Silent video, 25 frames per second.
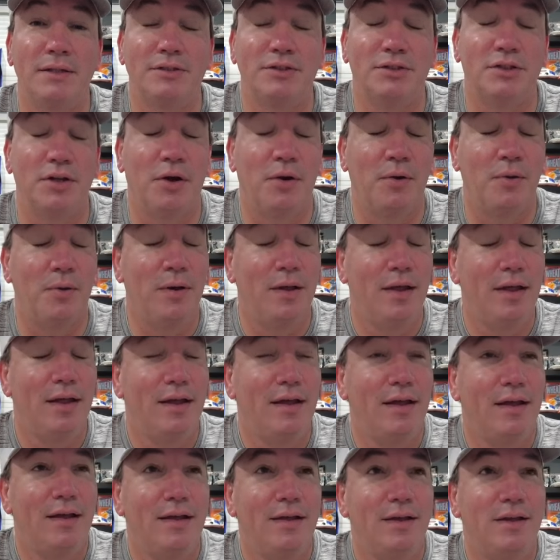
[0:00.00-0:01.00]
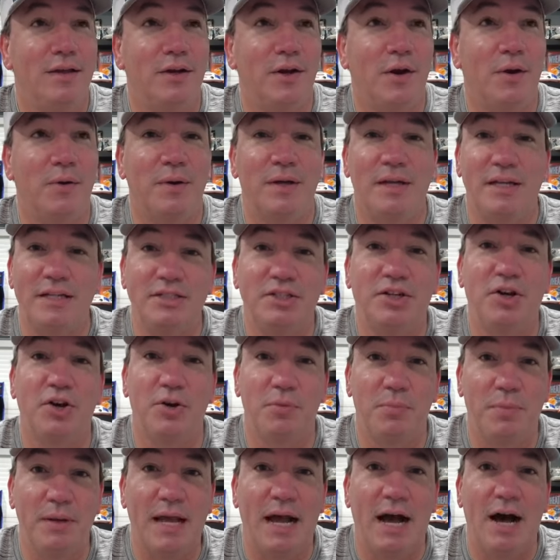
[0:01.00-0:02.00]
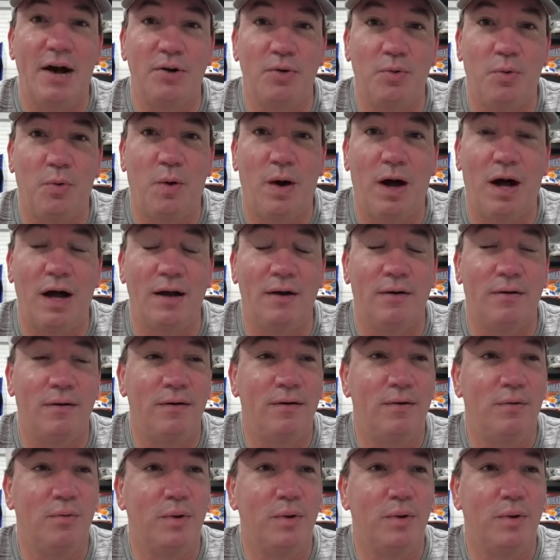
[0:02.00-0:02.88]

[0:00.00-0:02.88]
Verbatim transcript: So, you know, he's going to be out a while,